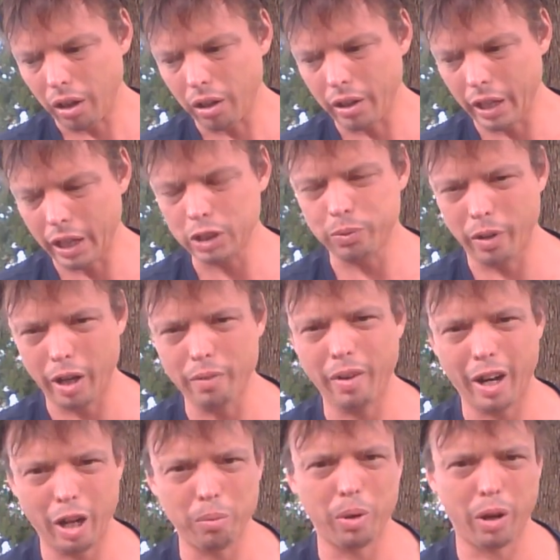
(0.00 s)
Yeah, that's very
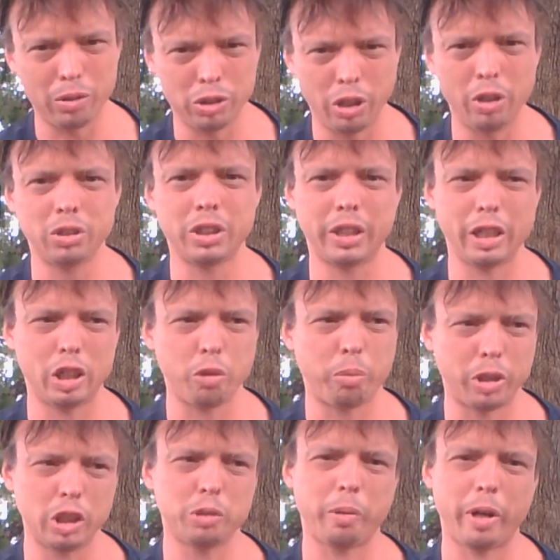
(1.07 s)
valuable. I was using it to
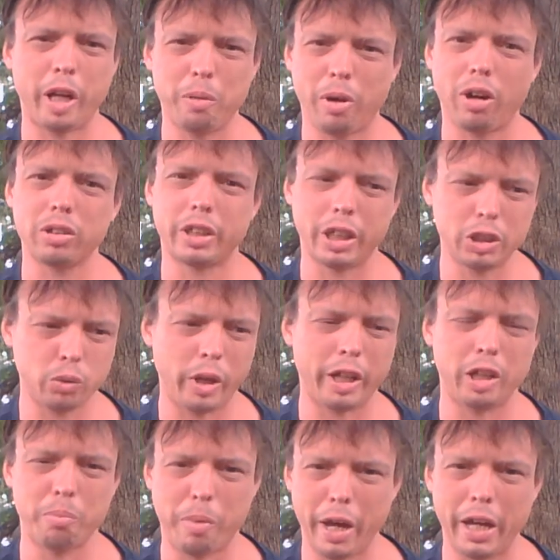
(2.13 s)
participate in politics. We had
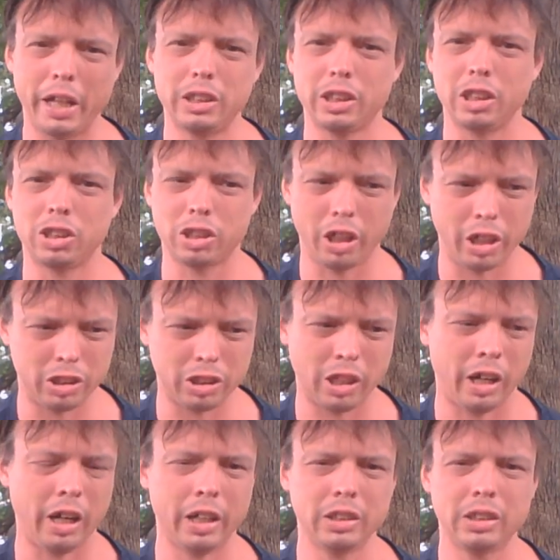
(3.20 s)
debates and studied
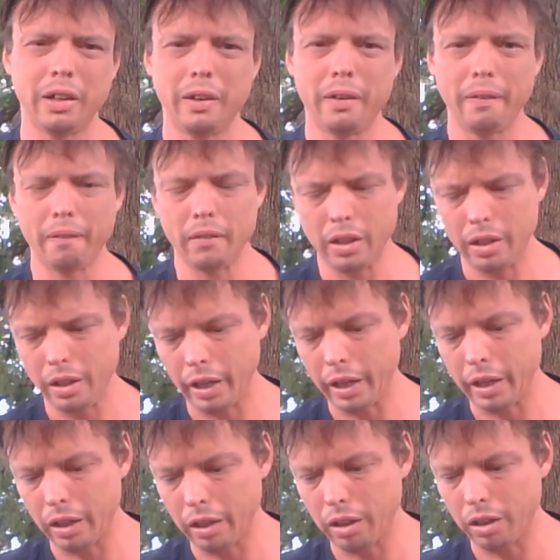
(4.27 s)
science.
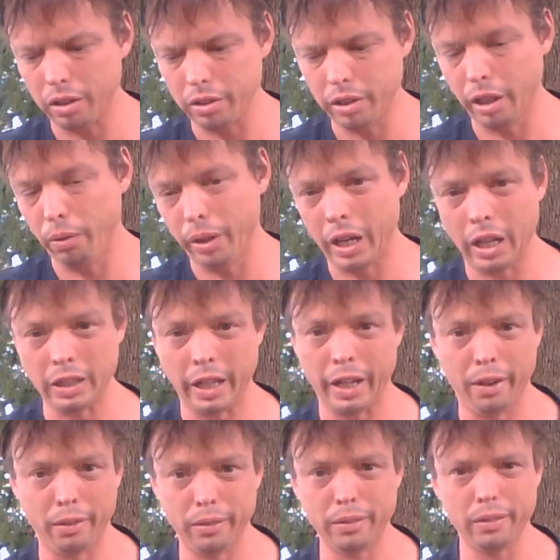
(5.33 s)
We got
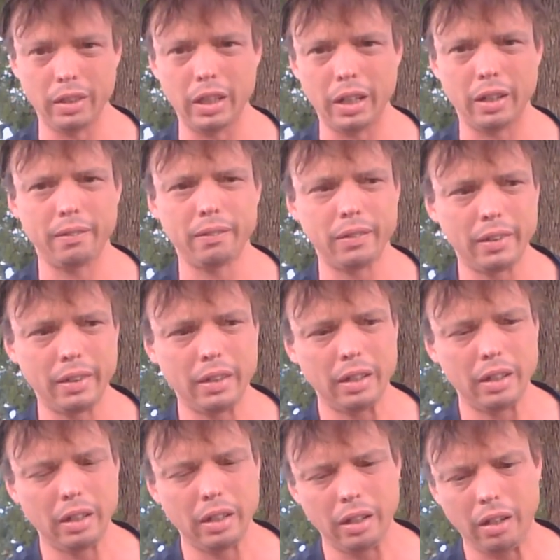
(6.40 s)
down,
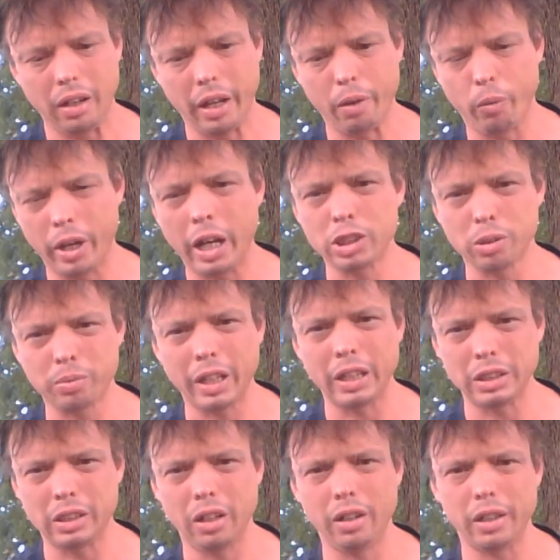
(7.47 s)
and we got some
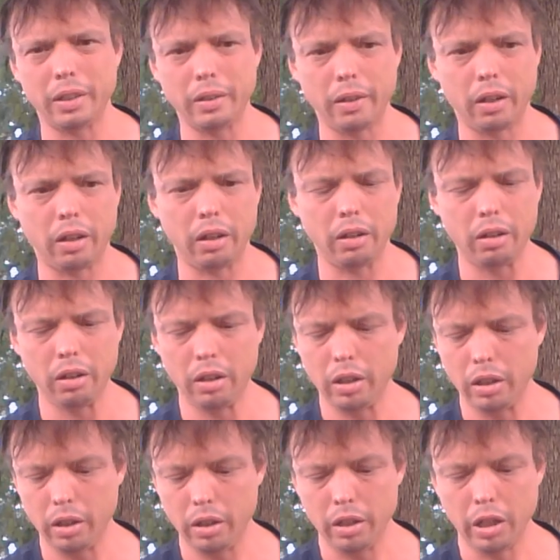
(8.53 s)
things done.
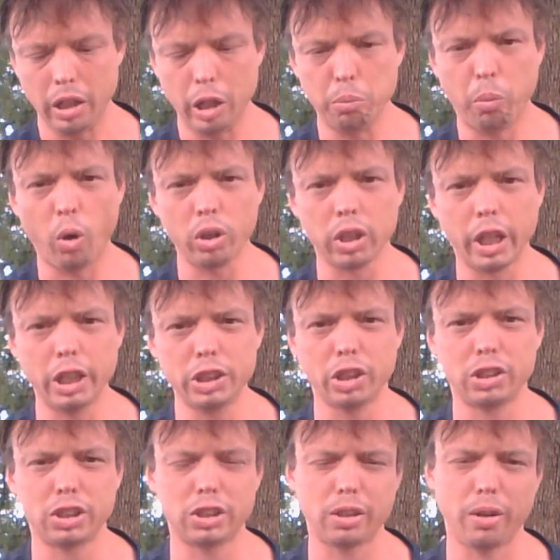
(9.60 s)
Boy, the
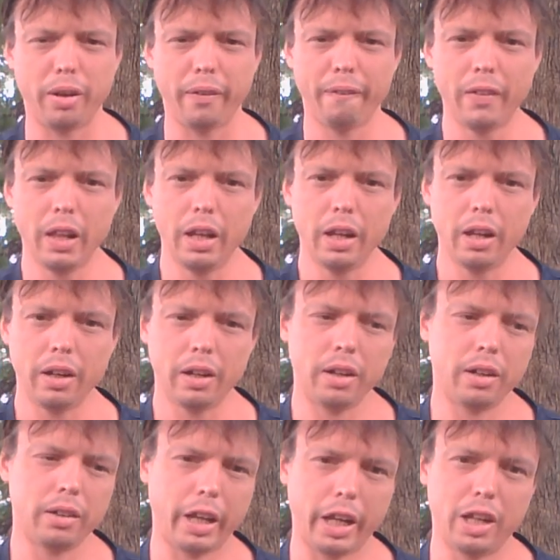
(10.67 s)
lizards,
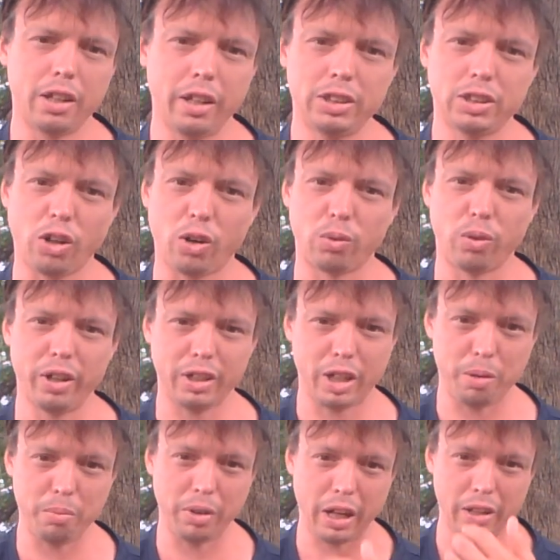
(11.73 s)
they started running,
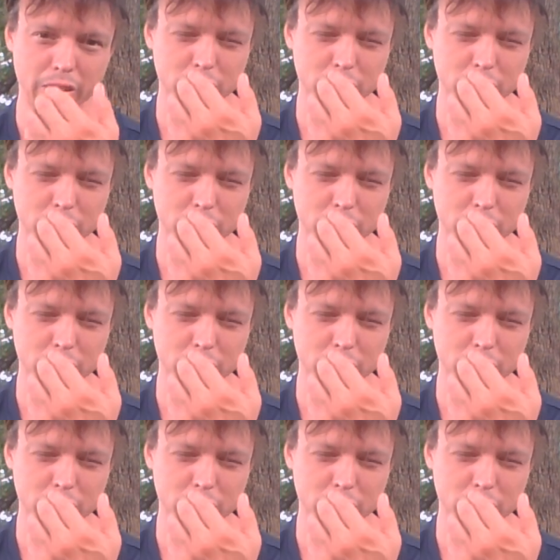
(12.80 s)
coming out of the